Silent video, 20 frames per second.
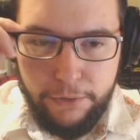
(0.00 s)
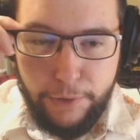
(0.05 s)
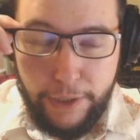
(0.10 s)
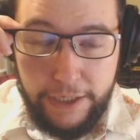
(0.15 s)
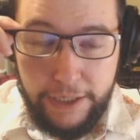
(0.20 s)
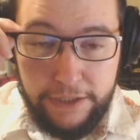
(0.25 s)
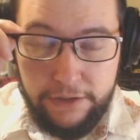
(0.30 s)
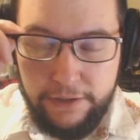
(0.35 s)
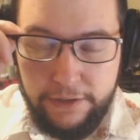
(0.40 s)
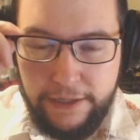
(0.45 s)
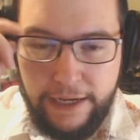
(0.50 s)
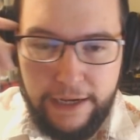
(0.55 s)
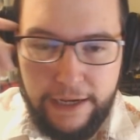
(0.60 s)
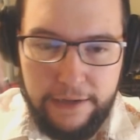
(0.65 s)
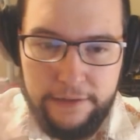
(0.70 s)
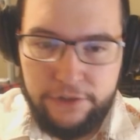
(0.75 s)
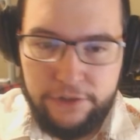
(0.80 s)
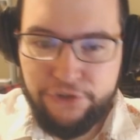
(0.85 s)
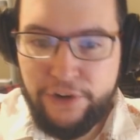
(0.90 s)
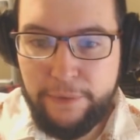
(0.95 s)
I could
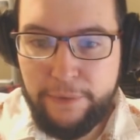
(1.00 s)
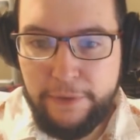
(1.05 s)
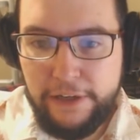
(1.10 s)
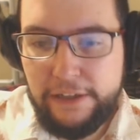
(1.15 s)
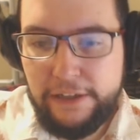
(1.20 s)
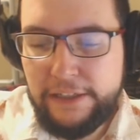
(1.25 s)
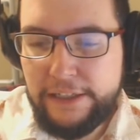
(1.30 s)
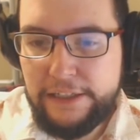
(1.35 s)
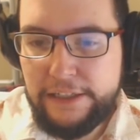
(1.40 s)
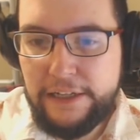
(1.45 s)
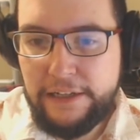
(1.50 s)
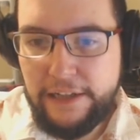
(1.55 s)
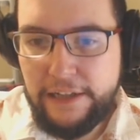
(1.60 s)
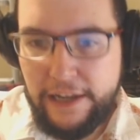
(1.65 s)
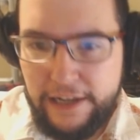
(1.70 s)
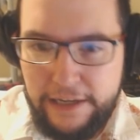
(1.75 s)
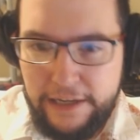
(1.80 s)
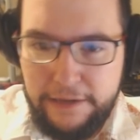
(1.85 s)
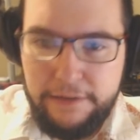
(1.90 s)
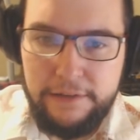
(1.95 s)
get a stream that I did
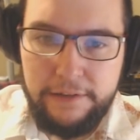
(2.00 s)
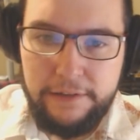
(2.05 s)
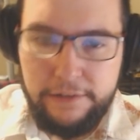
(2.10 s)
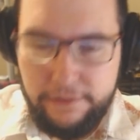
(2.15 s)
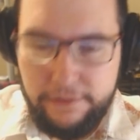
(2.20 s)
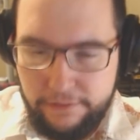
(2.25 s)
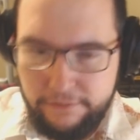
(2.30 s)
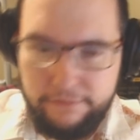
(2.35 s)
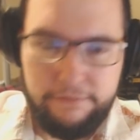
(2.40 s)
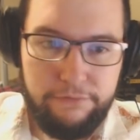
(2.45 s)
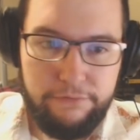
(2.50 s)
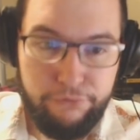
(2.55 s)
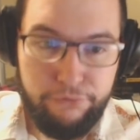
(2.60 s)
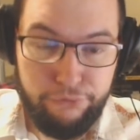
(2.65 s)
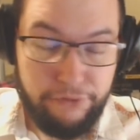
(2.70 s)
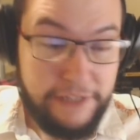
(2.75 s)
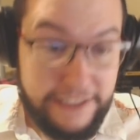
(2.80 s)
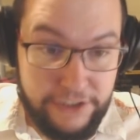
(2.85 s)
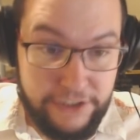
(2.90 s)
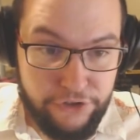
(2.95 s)
today,
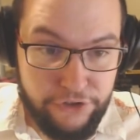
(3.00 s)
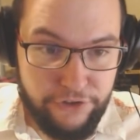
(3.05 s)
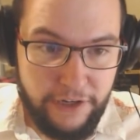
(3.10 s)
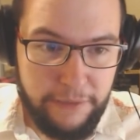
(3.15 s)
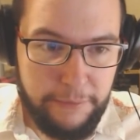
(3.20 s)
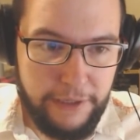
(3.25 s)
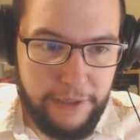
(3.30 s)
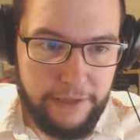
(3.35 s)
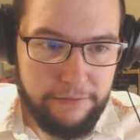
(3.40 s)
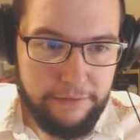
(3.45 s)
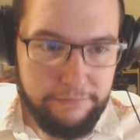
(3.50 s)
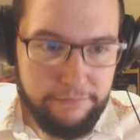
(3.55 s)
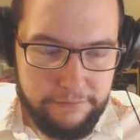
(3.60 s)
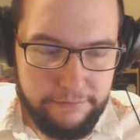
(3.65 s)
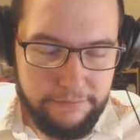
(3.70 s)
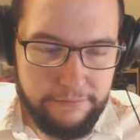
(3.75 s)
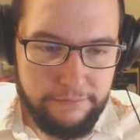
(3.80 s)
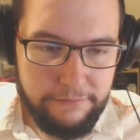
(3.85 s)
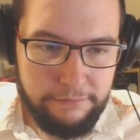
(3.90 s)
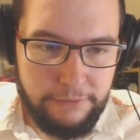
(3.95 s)
restream it.
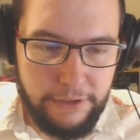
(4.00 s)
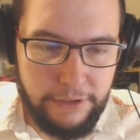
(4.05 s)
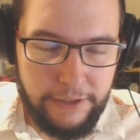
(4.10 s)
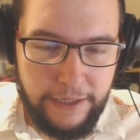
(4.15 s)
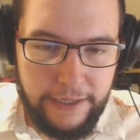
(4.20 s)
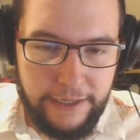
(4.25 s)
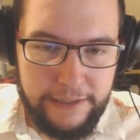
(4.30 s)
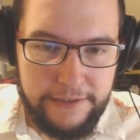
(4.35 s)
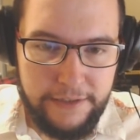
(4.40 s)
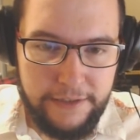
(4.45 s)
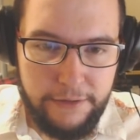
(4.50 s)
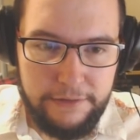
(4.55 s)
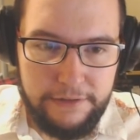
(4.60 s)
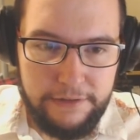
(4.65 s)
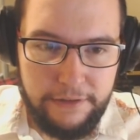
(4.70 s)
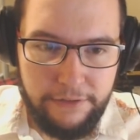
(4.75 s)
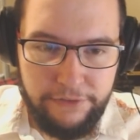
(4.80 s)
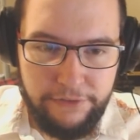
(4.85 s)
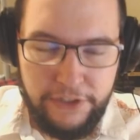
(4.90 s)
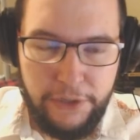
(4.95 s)
Okay, so
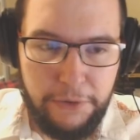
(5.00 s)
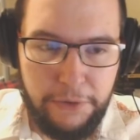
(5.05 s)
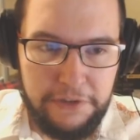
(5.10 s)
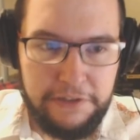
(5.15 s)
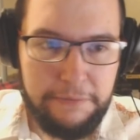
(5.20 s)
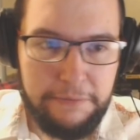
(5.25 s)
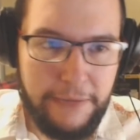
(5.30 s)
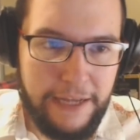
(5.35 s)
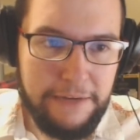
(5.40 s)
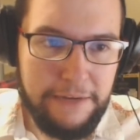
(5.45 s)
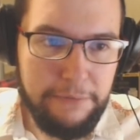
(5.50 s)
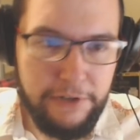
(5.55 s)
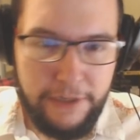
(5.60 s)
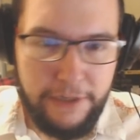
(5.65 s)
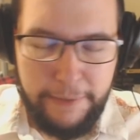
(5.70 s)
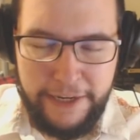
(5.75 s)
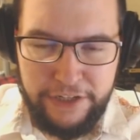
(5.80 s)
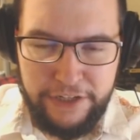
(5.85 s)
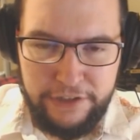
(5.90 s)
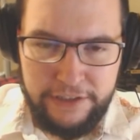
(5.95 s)
it's a video on demand, but
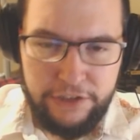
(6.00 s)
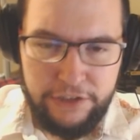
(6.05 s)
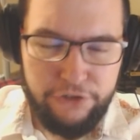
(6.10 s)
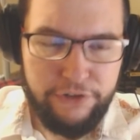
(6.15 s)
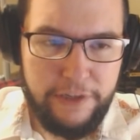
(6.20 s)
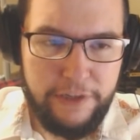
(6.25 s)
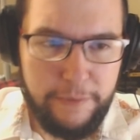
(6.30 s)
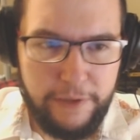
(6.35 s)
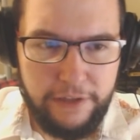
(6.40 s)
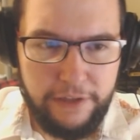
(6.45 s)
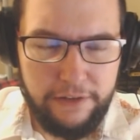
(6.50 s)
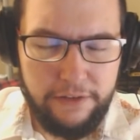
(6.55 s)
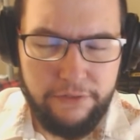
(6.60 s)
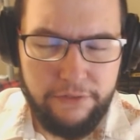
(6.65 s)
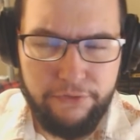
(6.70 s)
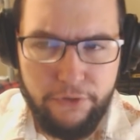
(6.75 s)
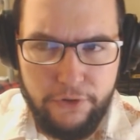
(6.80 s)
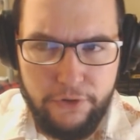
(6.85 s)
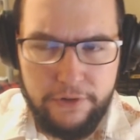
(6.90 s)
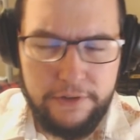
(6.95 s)
I'm actually streaming the
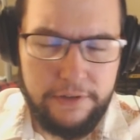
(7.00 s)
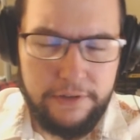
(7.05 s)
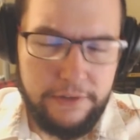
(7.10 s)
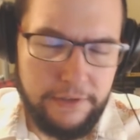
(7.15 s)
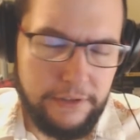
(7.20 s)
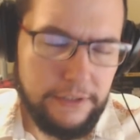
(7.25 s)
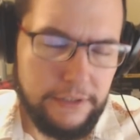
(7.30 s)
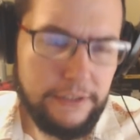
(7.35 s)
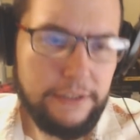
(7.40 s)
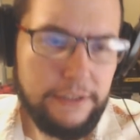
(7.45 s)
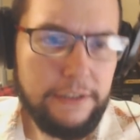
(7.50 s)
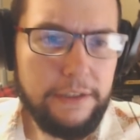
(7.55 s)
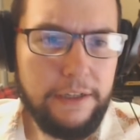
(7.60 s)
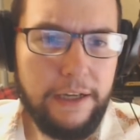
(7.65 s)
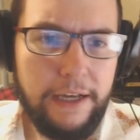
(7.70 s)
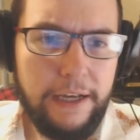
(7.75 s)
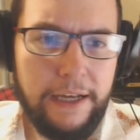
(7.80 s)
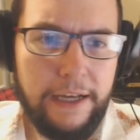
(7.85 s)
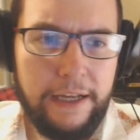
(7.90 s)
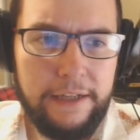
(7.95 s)
VOD
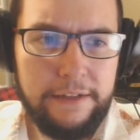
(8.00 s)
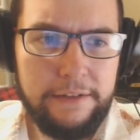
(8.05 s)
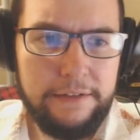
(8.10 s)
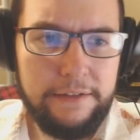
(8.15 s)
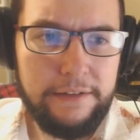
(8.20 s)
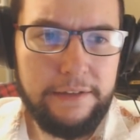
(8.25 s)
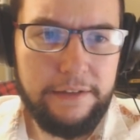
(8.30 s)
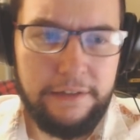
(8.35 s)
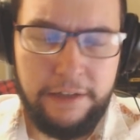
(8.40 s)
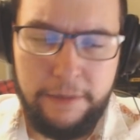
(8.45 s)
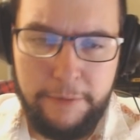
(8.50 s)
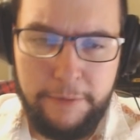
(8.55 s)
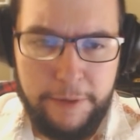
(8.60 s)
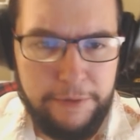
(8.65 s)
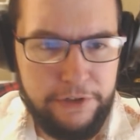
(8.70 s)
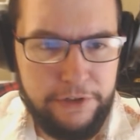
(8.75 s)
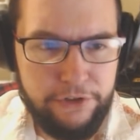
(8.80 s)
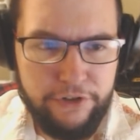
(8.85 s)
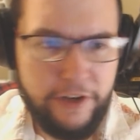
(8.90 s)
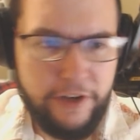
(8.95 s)
and, you know,
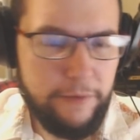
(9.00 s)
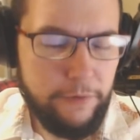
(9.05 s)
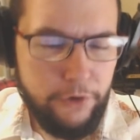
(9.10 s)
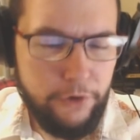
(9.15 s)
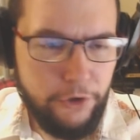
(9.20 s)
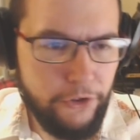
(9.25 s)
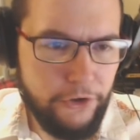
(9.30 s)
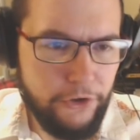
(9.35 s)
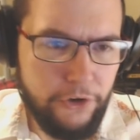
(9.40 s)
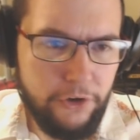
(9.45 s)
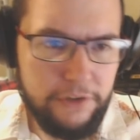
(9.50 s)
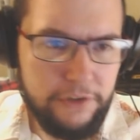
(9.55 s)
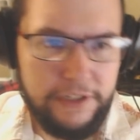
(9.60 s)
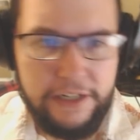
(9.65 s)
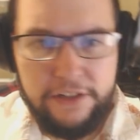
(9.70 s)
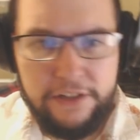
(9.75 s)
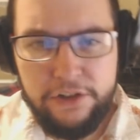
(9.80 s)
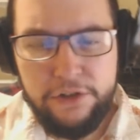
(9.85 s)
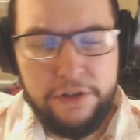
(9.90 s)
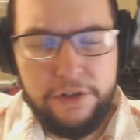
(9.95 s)
maybe stream other
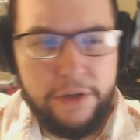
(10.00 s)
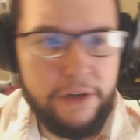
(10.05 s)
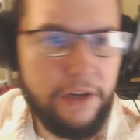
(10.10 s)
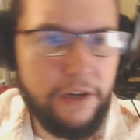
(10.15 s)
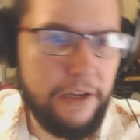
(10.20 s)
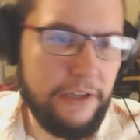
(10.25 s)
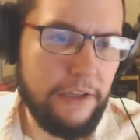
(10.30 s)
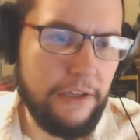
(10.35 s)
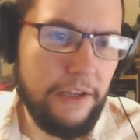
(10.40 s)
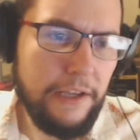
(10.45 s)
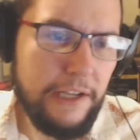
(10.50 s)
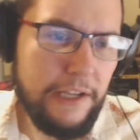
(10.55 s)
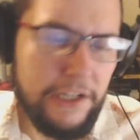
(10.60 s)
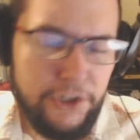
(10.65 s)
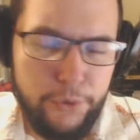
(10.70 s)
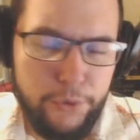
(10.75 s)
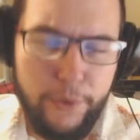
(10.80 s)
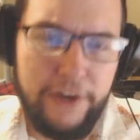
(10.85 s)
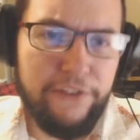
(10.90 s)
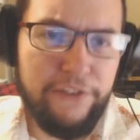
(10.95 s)
content too. So like
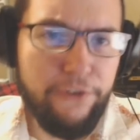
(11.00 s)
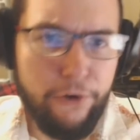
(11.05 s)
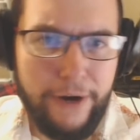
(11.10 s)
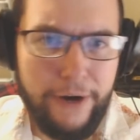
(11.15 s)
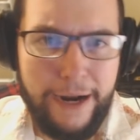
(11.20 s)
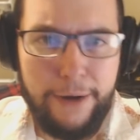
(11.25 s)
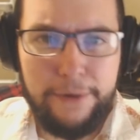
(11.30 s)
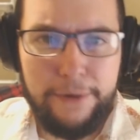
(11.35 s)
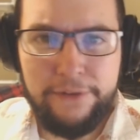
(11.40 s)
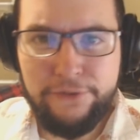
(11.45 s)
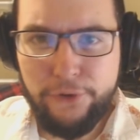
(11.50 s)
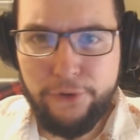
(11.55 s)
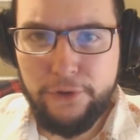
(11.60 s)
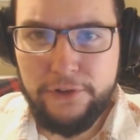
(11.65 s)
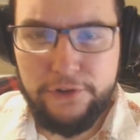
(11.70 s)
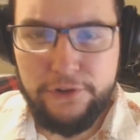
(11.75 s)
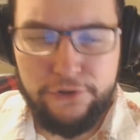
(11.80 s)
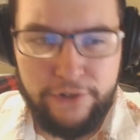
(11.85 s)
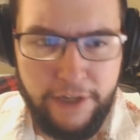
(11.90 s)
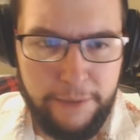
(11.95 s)
24-hour
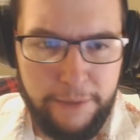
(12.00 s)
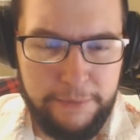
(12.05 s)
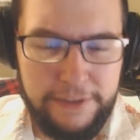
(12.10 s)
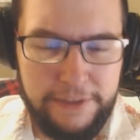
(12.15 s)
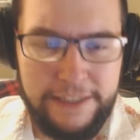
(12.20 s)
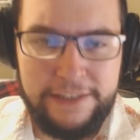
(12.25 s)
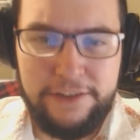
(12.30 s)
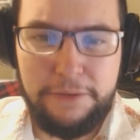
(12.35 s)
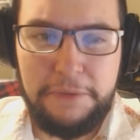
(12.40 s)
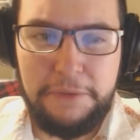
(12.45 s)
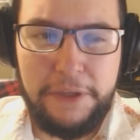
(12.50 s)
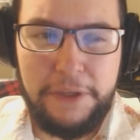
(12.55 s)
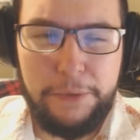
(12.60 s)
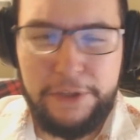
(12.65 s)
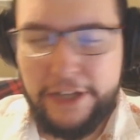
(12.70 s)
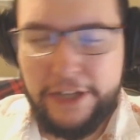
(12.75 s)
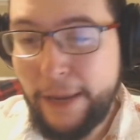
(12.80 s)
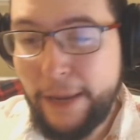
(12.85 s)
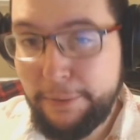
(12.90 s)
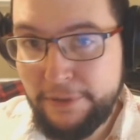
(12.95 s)
VOD streams is something
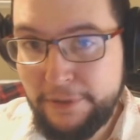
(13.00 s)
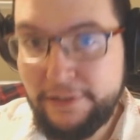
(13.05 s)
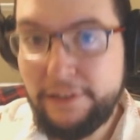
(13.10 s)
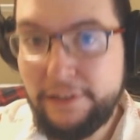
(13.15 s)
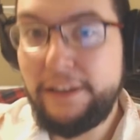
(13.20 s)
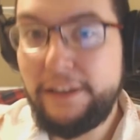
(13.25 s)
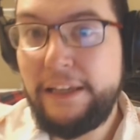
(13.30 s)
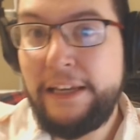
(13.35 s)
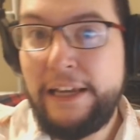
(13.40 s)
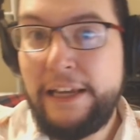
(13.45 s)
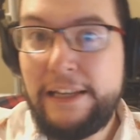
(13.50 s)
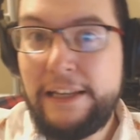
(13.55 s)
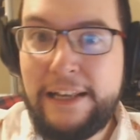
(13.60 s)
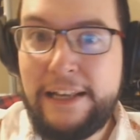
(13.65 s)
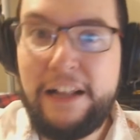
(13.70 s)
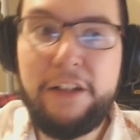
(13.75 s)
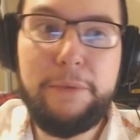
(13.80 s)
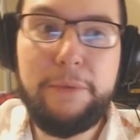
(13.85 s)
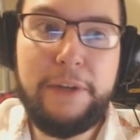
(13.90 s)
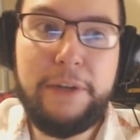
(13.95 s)
which happened in the
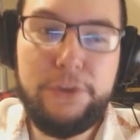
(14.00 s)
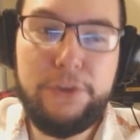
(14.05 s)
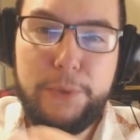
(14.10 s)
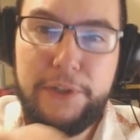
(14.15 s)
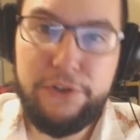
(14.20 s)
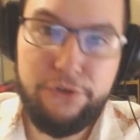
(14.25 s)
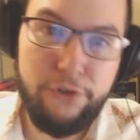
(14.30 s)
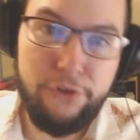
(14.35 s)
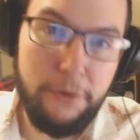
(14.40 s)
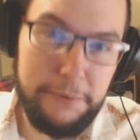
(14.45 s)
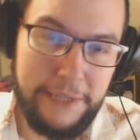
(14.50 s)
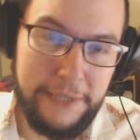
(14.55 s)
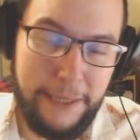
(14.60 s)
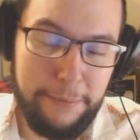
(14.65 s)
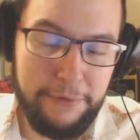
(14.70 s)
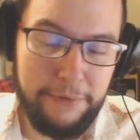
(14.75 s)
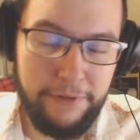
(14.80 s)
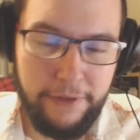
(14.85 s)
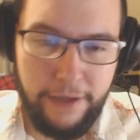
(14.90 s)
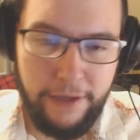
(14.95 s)
ESL when Twitch drops
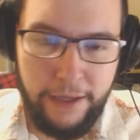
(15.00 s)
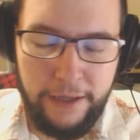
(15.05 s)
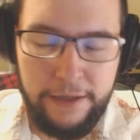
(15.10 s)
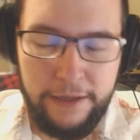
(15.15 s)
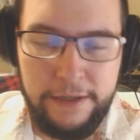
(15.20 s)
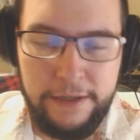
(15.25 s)
happened there.